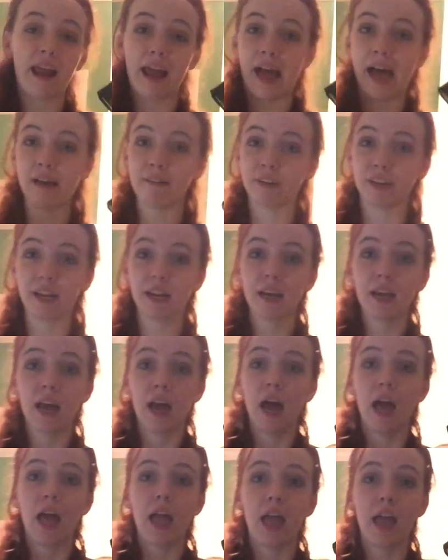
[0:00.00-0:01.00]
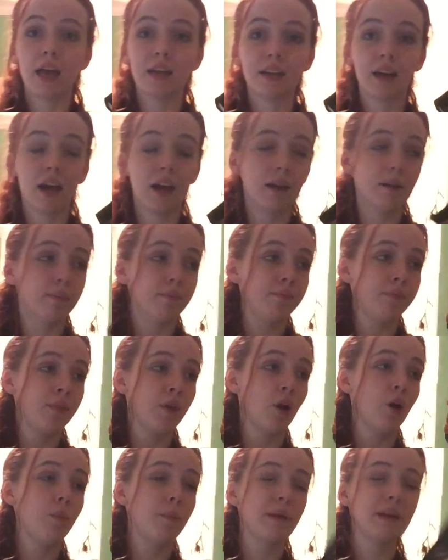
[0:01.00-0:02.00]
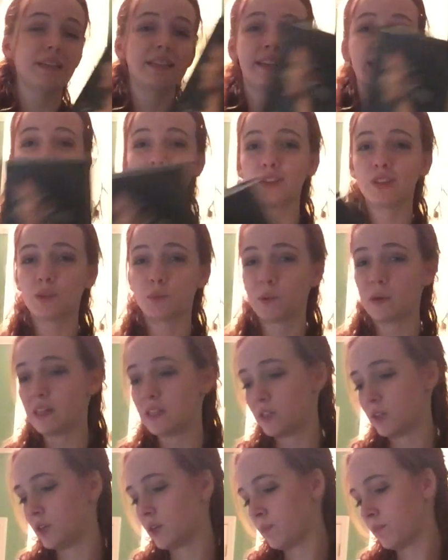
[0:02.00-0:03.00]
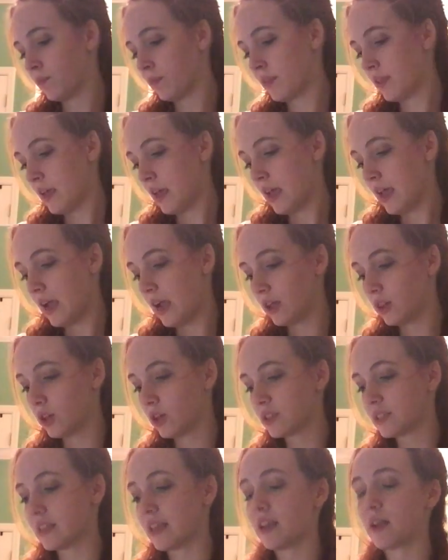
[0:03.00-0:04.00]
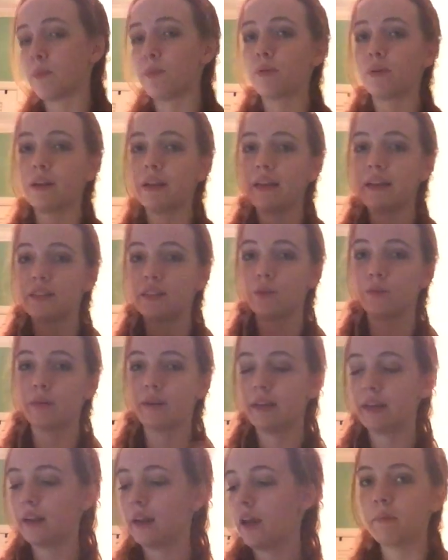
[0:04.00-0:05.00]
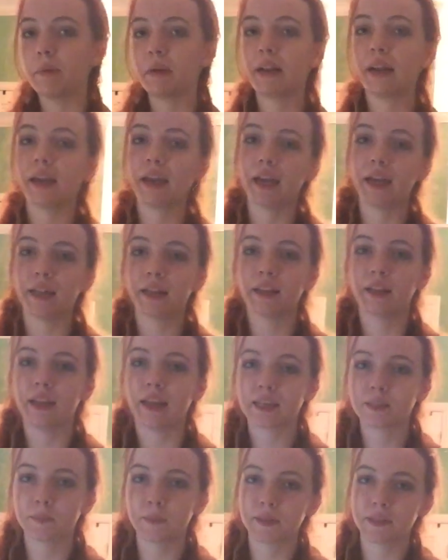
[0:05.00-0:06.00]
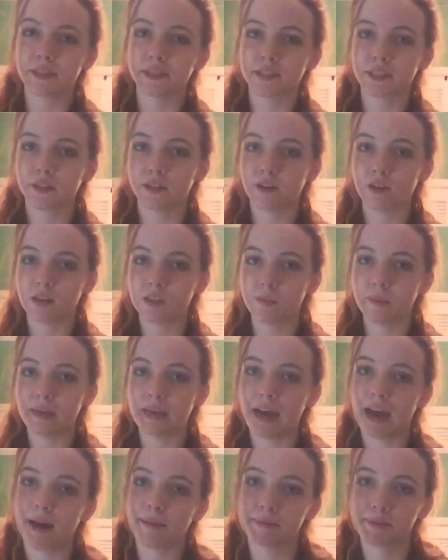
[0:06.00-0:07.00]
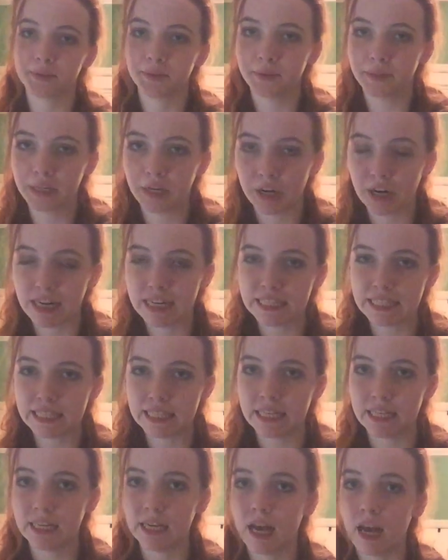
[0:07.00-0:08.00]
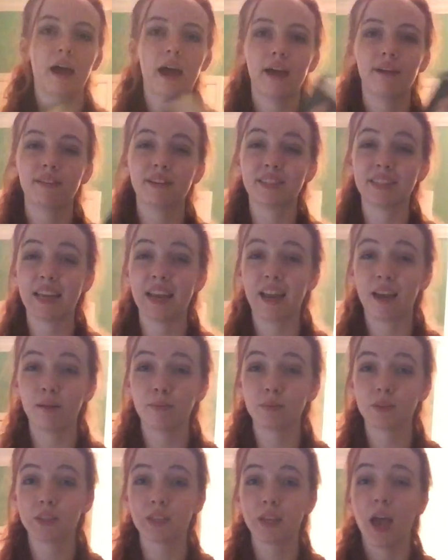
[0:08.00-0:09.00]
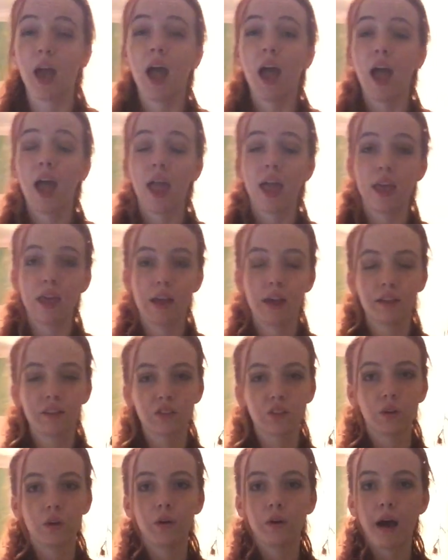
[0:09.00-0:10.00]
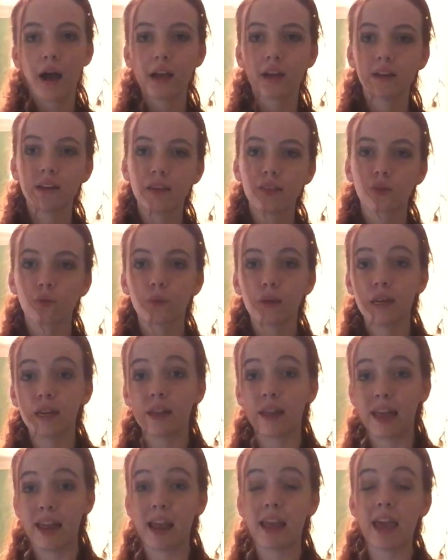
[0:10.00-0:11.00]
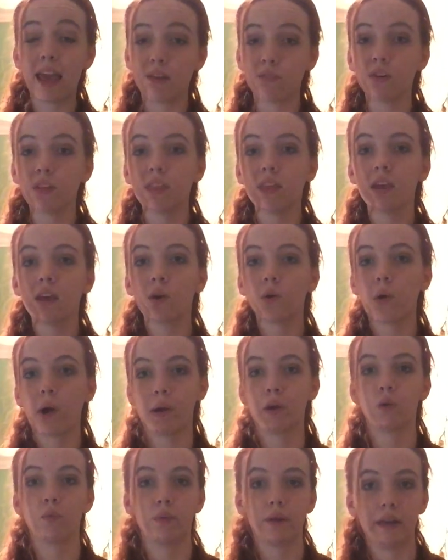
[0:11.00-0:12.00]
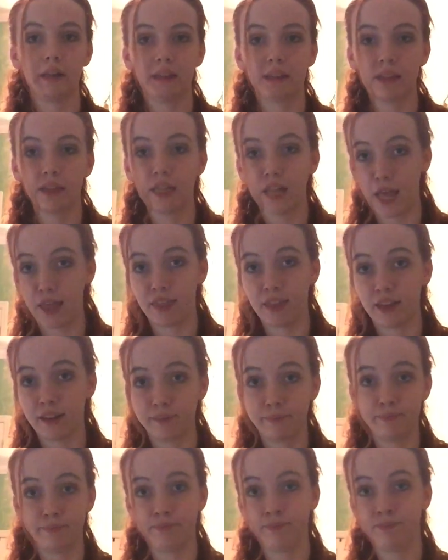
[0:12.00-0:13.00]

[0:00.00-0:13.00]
I have it. And I'm hoping to get to this pretty soon. It looks like a pretty easy read, but again, next month is going to be absolutely crazy. I have exams, and so I could either read like everything or I could read nothing.